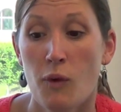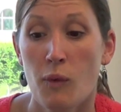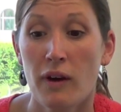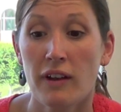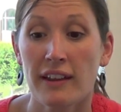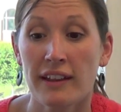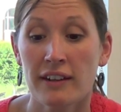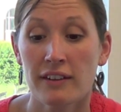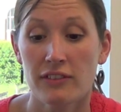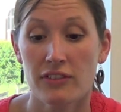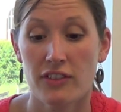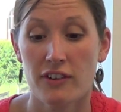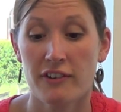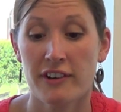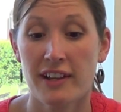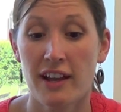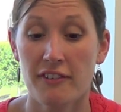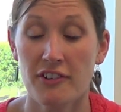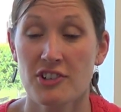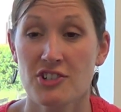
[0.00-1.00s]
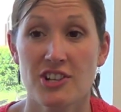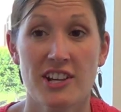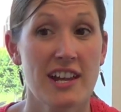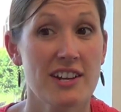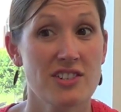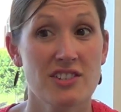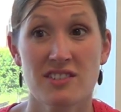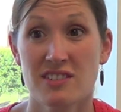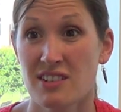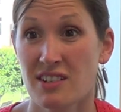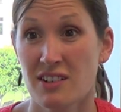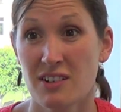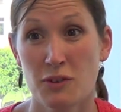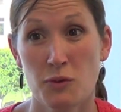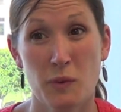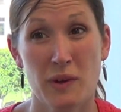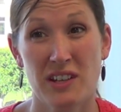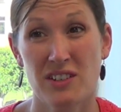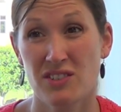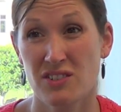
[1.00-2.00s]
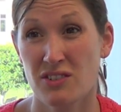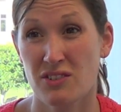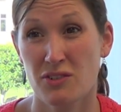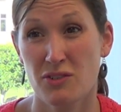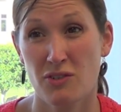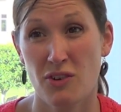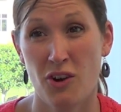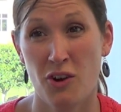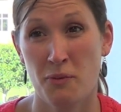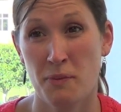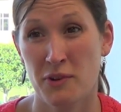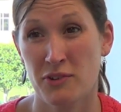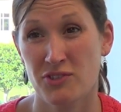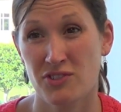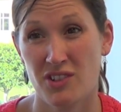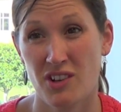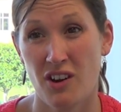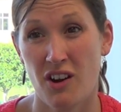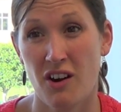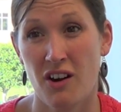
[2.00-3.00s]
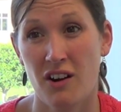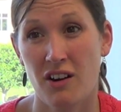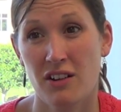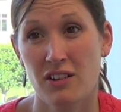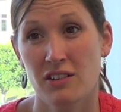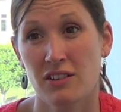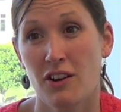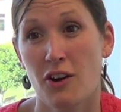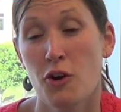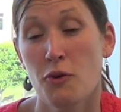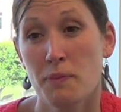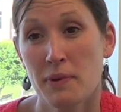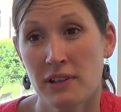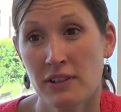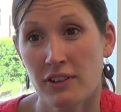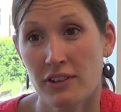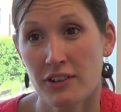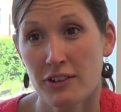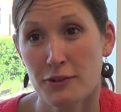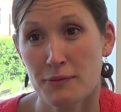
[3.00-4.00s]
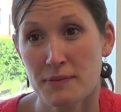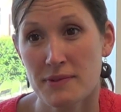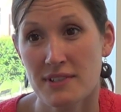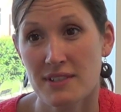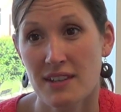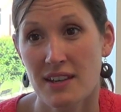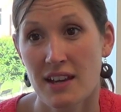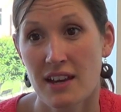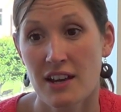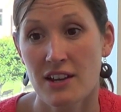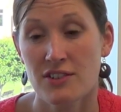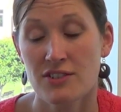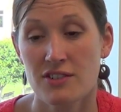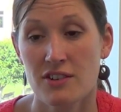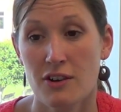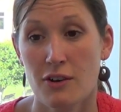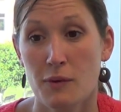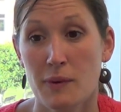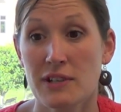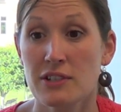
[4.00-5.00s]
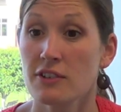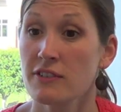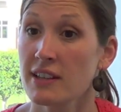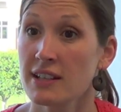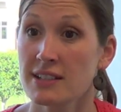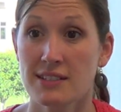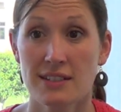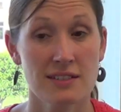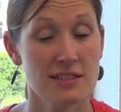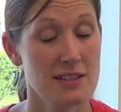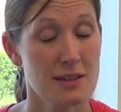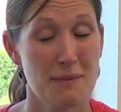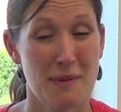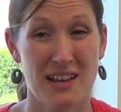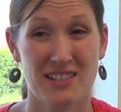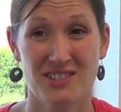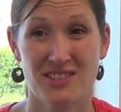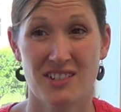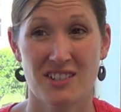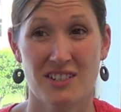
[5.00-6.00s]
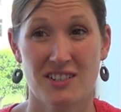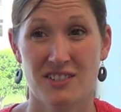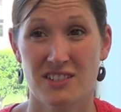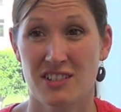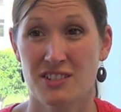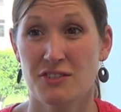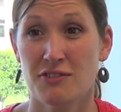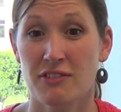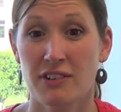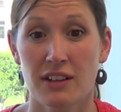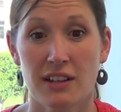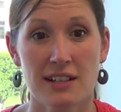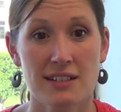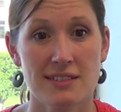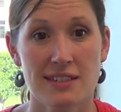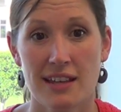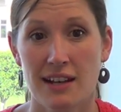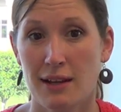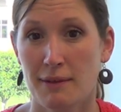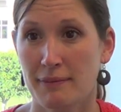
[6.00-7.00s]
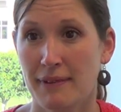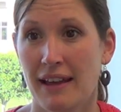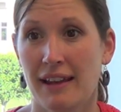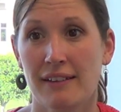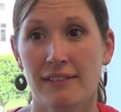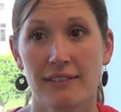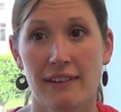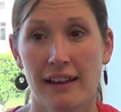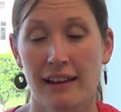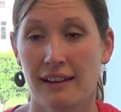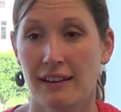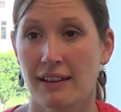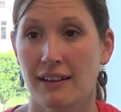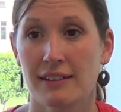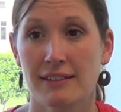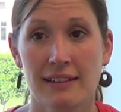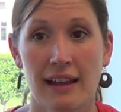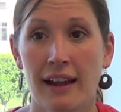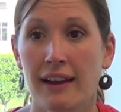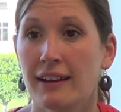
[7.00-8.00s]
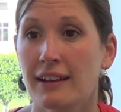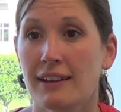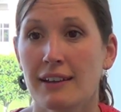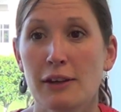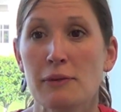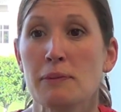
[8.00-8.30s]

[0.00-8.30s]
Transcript: Well, in the Recovery Education Center, we do almost all open groups. So we do things in semesters. It's really set up kind of like a tiny